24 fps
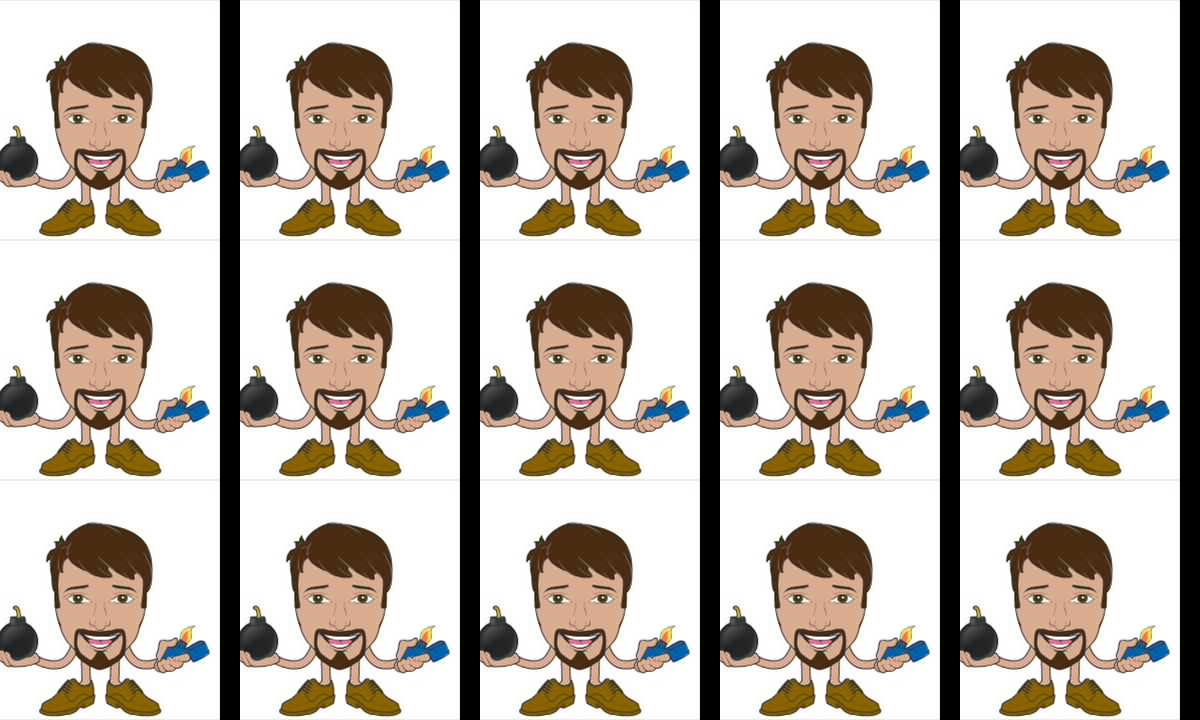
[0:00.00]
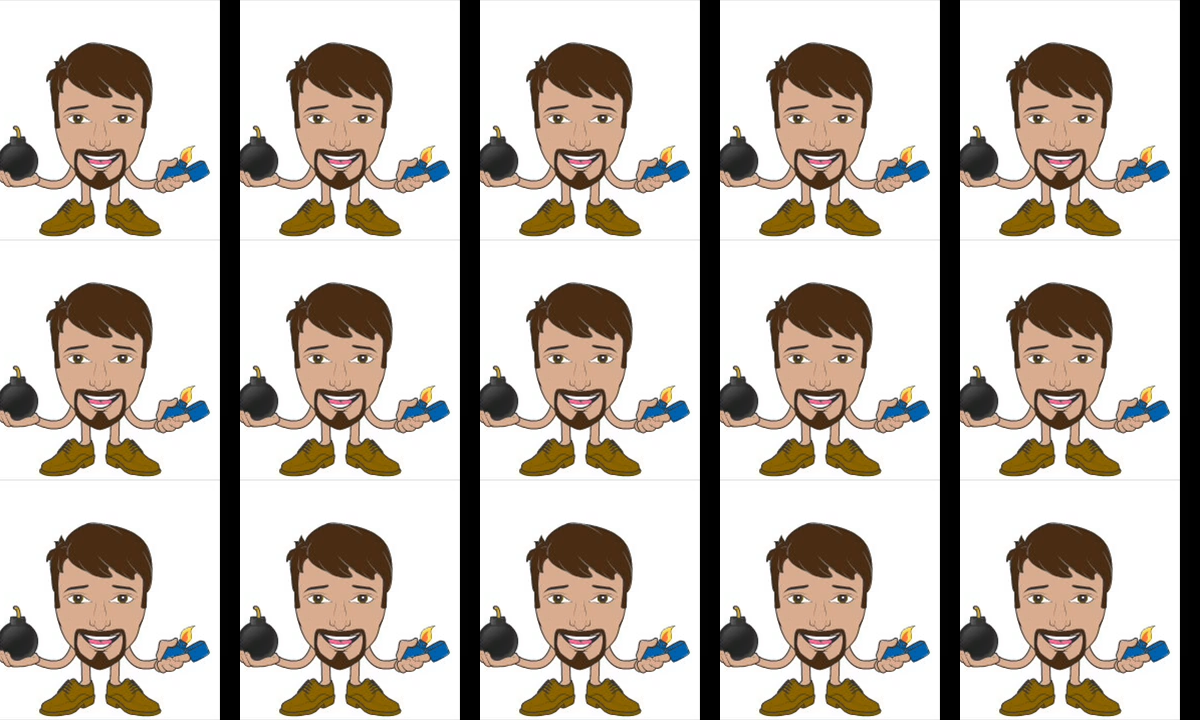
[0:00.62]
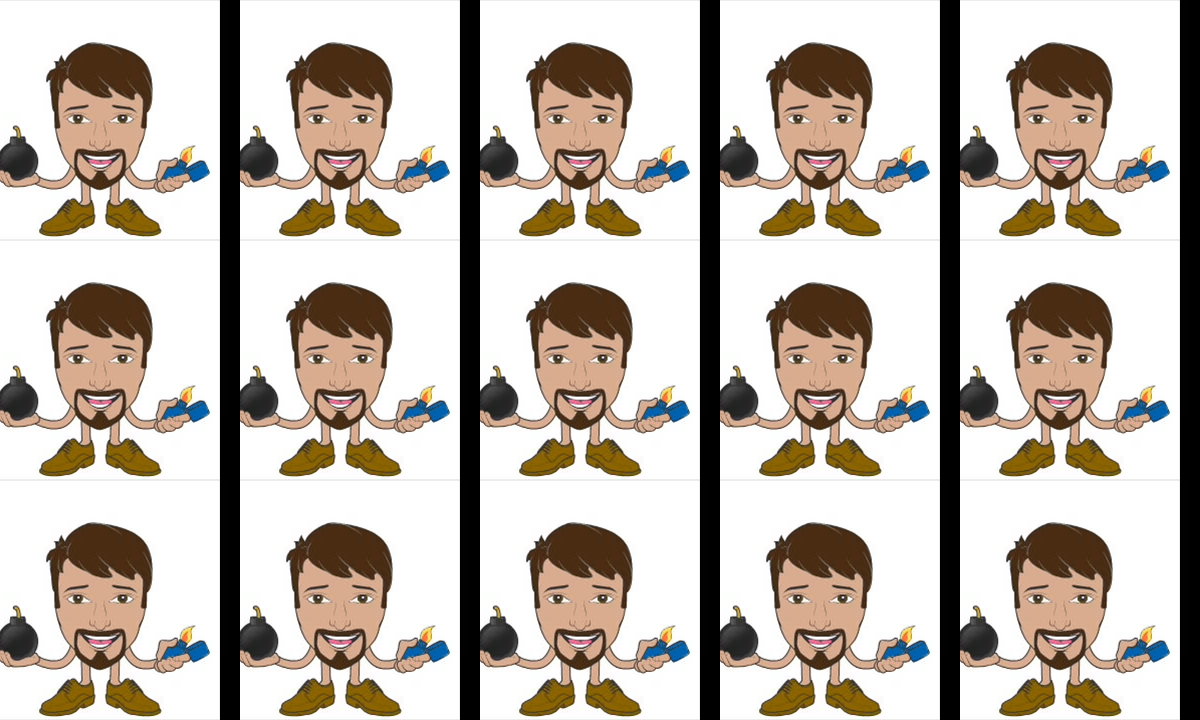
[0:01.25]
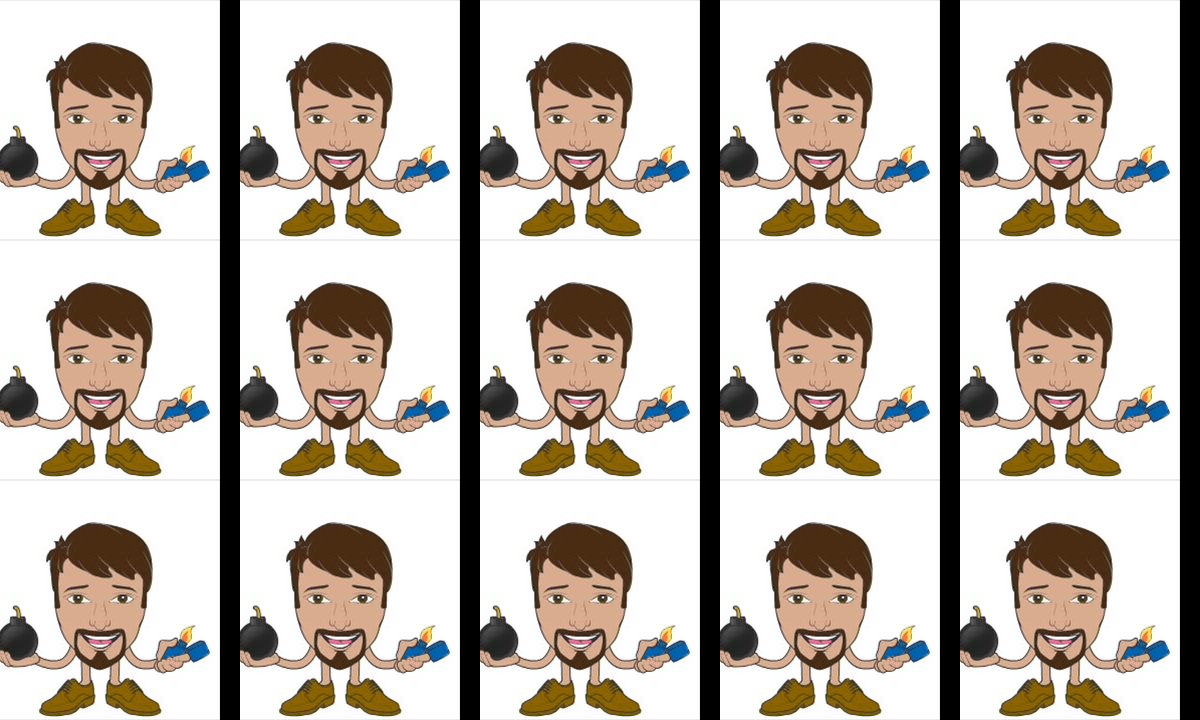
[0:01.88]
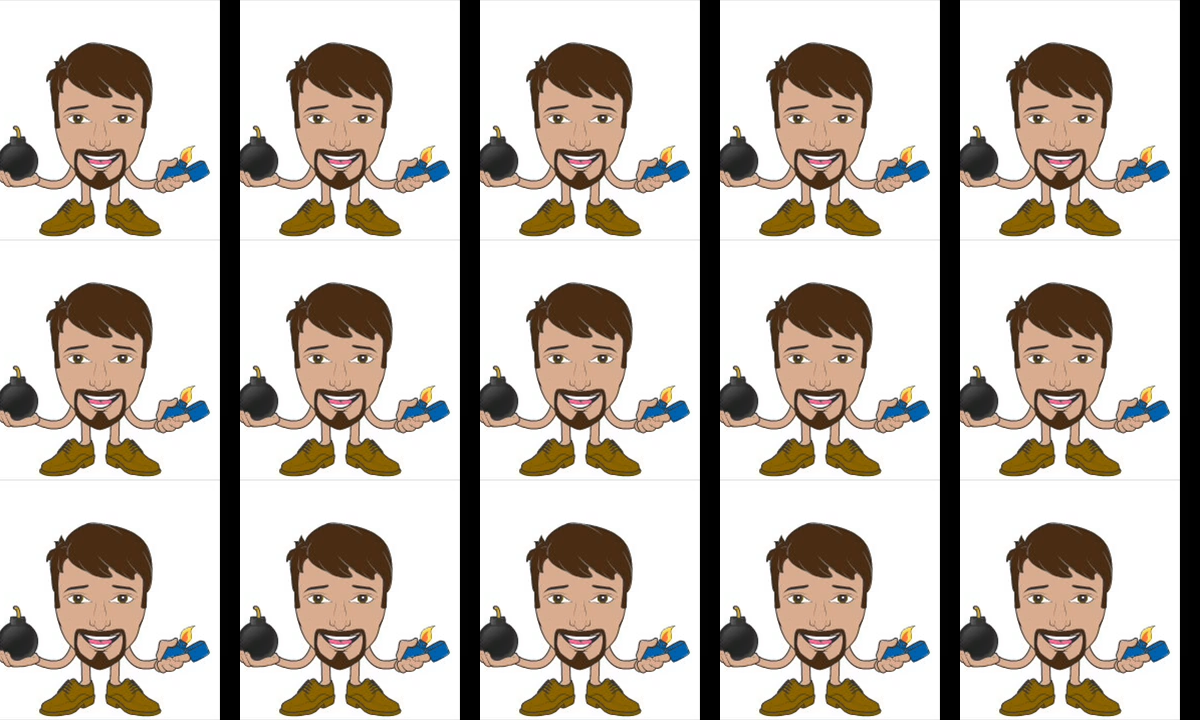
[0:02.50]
they're essentially reduced to battling for survival.